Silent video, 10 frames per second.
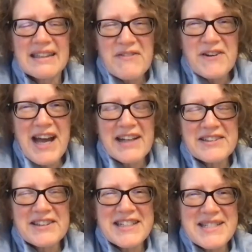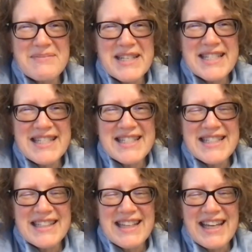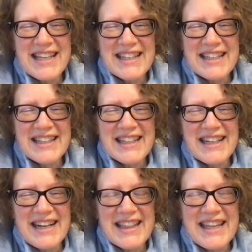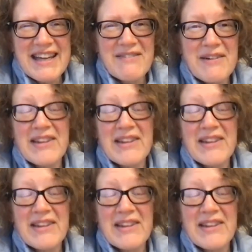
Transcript: Forgotten Christmas, and I think, well,